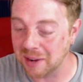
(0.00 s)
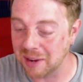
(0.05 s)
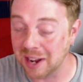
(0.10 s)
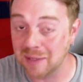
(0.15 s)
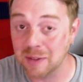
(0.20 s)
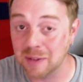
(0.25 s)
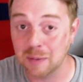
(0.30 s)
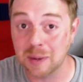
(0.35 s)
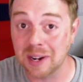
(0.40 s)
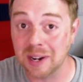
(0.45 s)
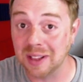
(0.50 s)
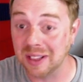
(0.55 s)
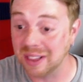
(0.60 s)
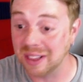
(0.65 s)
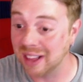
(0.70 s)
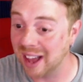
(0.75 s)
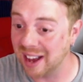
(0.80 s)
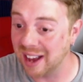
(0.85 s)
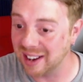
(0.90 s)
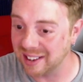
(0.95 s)
and I've spent a
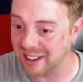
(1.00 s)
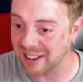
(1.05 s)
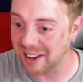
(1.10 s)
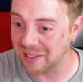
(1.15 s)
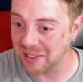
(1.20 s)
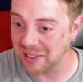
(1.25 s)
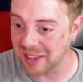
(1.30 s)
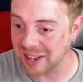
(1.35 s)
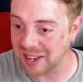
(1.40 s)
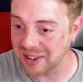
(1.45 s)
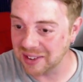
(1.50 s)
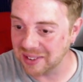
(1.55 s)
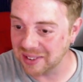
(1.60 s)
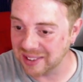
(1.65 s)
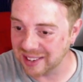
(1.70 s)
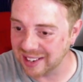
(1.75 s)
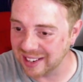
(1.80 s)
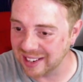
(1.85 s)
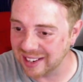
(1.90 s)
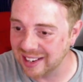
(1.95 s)
lot of time with that Oak
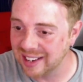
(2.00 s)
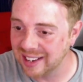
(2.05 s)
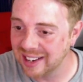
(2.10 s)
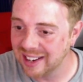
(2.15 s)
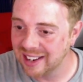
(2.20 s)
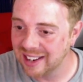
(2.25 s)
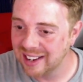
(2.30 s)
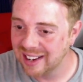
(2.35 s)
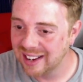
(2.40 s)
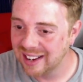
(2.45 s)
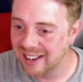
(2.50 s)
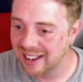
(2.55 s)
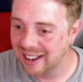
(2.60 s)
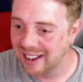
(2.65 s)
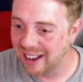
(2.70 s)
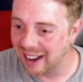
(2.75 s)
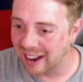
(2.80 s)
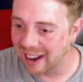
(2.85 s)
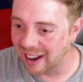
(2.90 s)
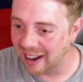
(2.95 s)
City.
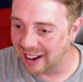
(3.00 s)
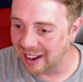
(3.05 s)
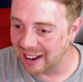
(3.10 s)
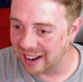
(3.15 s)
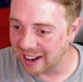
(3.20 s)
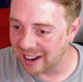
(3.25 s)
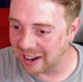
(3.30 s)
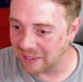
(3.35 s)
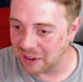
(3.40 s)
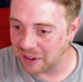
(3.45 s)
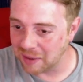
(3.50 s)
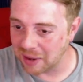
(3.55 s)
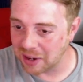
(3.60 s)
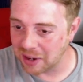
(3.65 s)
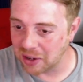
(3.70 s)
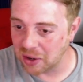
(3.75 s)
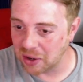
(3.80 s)
And I found my